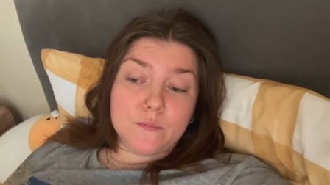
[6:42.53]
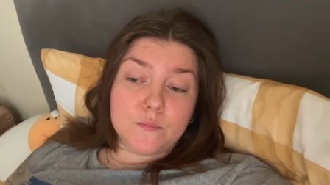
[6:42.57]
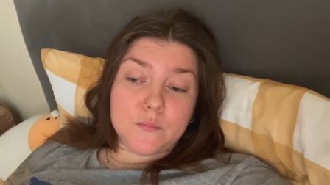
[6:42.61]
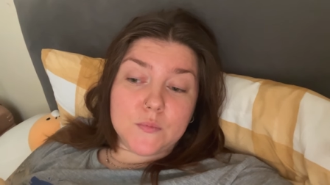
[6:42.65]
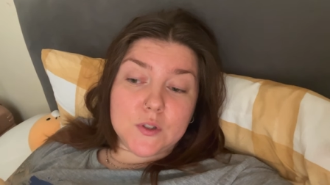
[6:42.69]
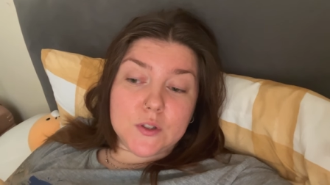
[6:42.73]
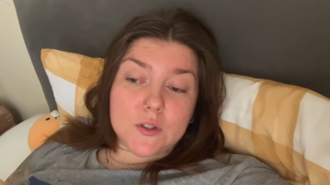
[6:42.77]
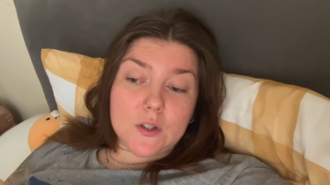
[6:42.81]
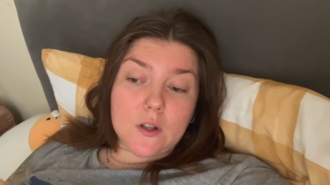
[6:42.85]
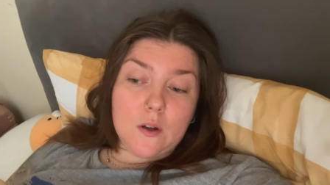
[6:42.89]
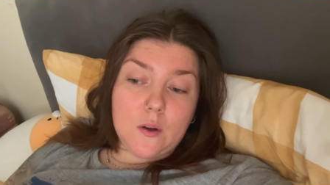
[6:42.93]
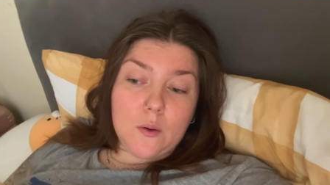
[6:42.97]

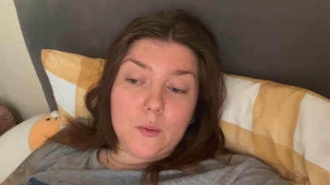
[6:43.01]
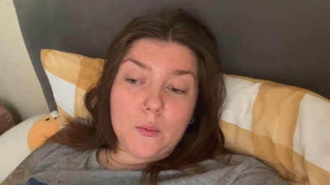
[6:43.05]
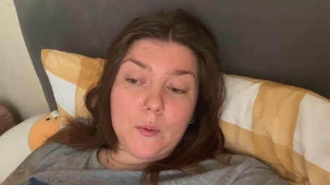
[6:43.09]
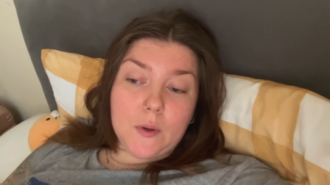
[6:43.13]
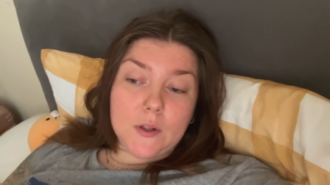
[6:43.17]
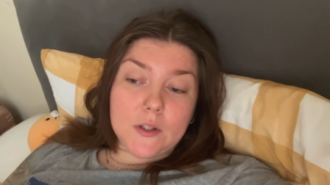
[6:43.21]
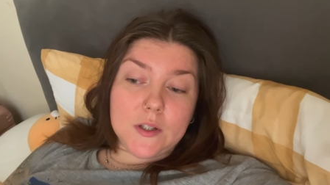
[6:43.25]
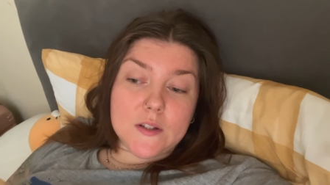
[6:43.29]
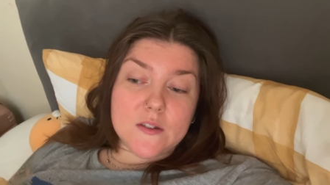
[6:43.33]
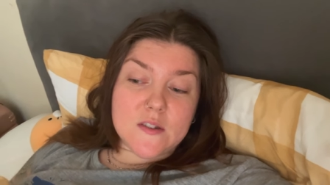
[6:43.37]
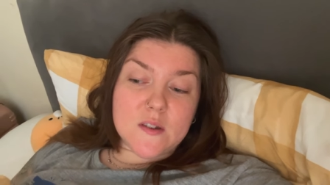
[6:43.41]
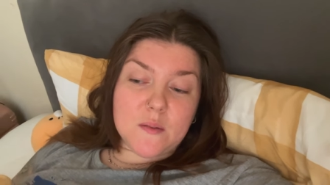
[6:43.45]
So I
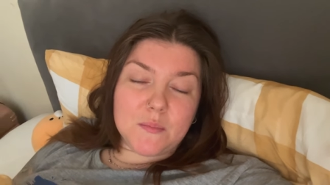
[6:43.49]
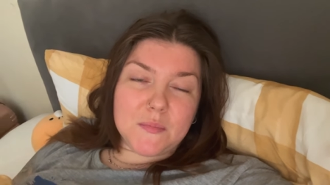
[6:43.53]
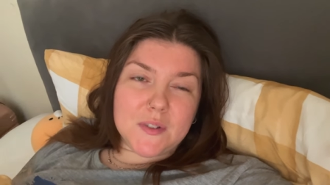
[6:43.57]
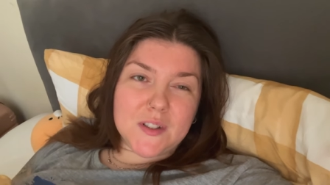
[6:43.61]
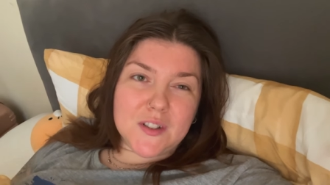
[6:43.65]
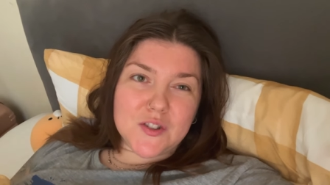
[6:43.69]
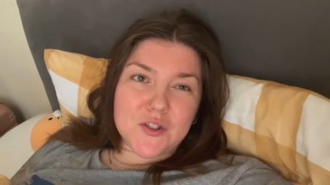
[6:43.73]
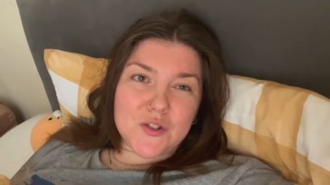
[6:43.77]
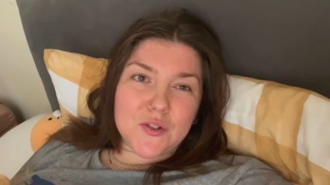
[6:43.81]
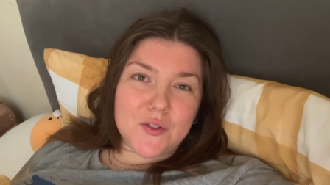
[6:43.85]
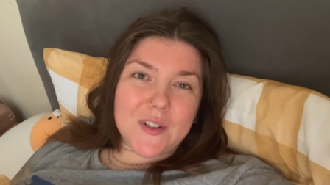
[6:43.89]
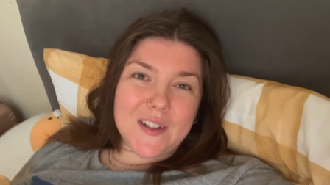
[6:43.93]
need
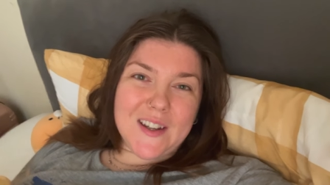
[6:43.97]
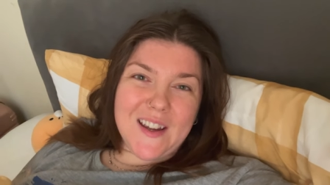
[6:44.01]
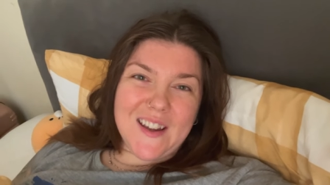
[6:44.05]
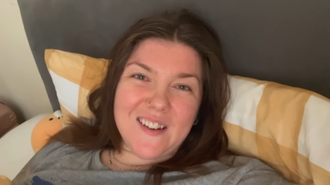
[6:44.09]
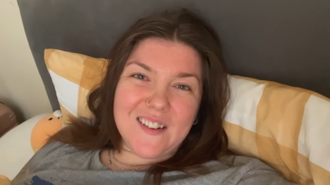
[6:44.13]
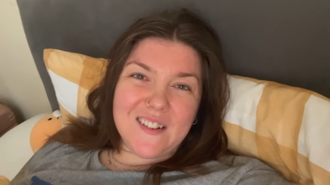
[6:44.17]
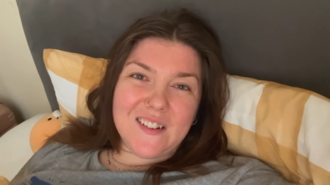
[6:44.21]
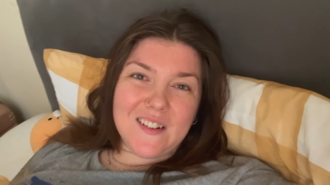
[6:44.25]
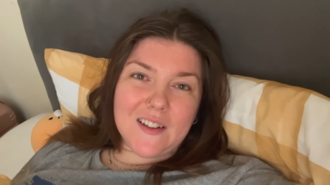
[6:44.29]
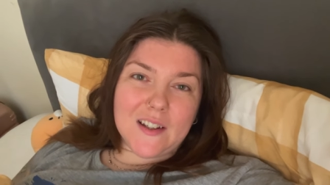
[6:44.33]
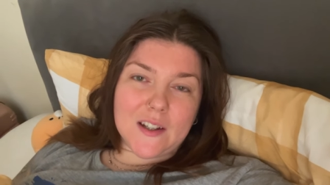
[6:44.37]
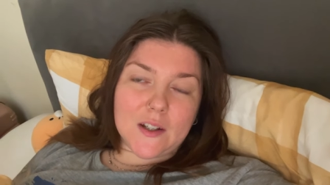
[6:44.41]
something to,
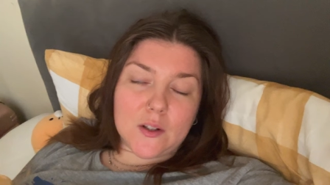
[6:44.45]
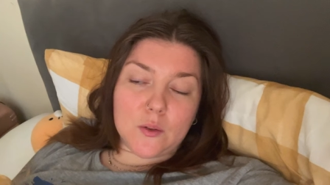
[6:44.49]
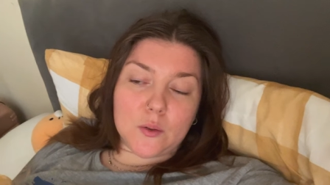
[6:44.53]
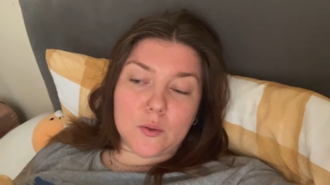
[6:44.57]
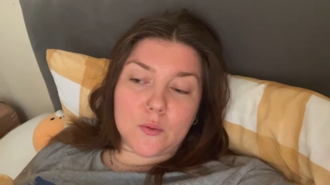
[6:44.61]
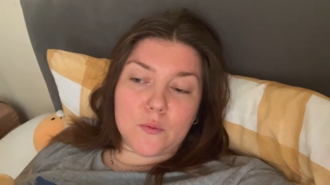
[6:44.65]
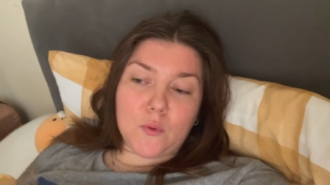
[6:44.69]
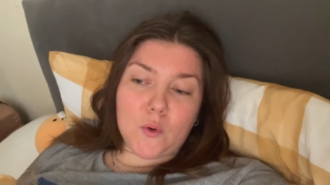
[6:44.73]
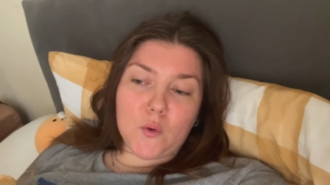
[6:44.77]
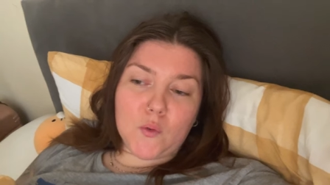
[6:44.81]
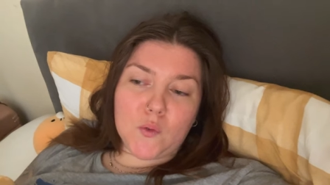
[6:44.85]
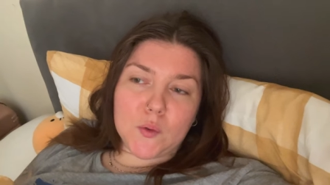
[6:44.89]
again, like look
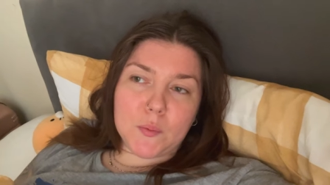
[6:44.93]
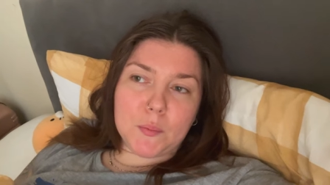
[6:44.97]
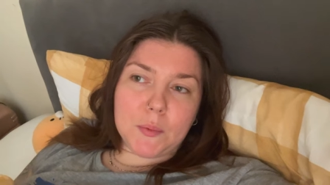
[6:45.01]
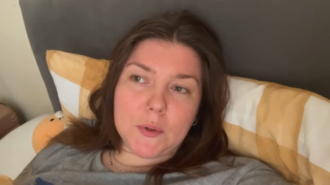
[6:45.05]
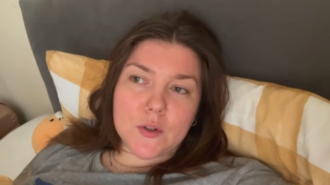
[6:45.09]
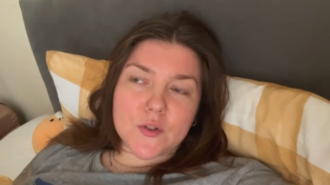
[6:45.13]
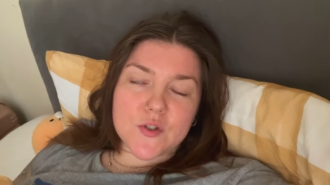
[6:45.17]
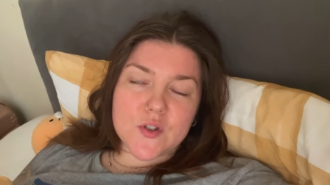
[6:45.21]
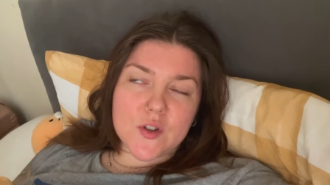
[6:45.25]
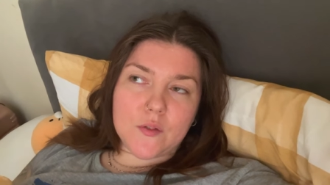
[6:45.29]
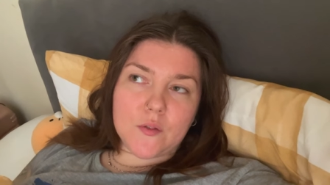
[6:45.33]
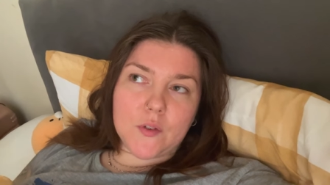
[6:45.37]
forward
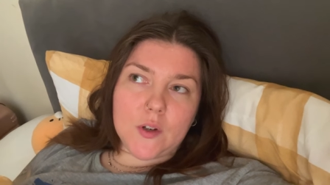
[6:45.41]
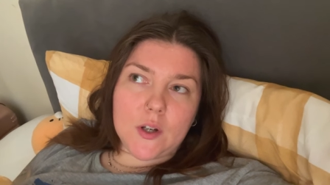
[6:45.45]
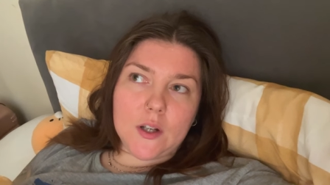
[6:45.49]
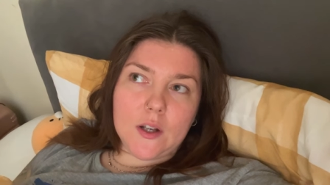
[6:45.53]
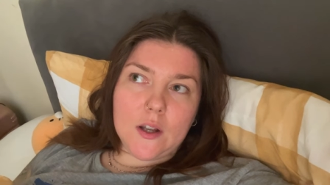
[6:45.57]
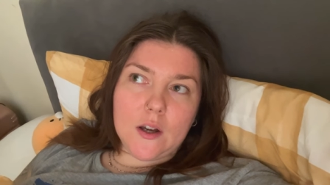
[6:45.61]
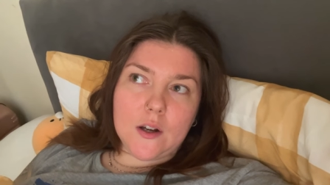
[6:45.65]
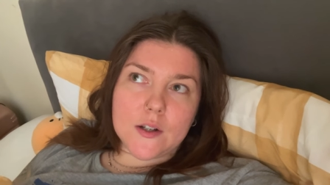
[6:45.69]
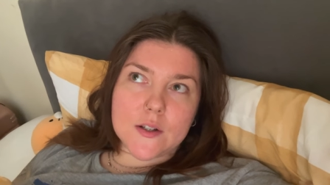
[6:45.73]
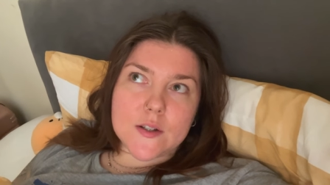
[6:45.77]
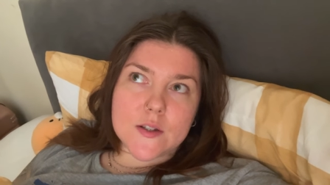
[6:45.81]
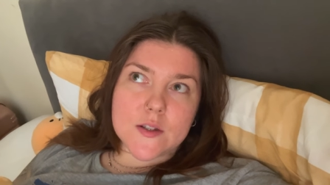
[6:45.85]
because I
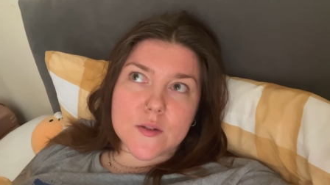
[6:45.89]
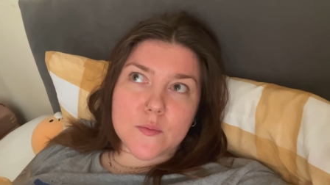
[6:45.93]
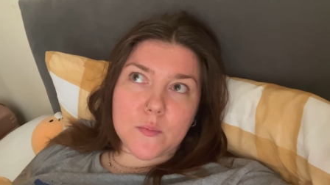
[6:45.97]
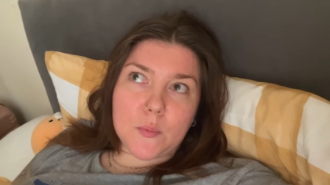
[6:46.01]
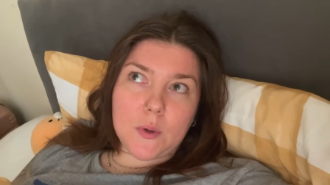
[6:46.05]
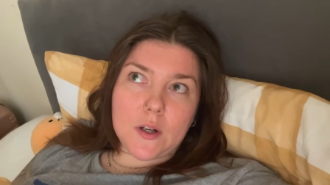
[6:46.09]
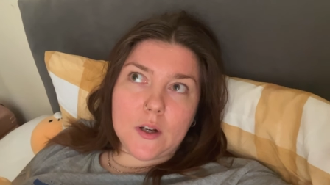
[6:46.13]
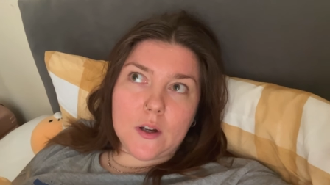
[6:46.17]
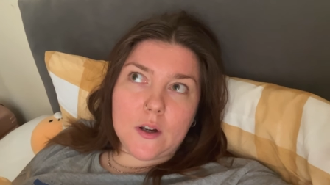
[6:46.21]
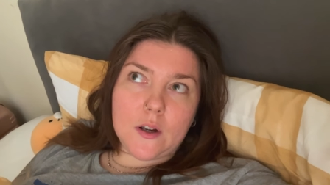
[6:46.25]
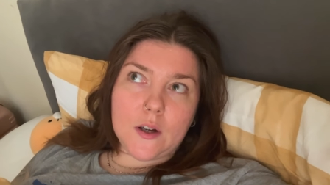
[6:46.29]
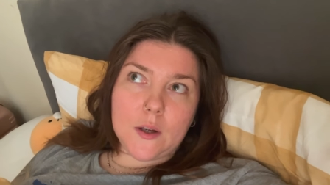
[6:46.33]
realized
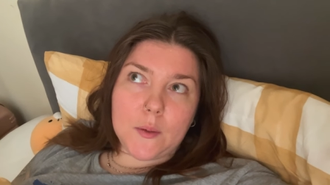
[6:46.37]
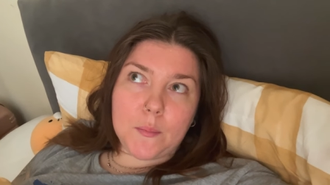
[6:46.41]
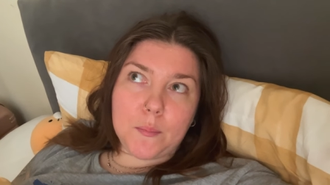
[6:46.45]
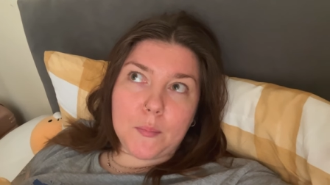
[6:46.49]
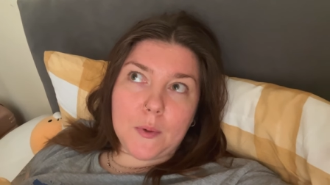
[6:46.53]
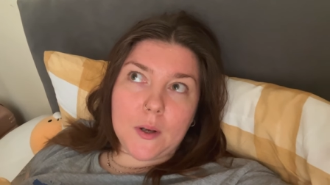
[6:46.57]
when I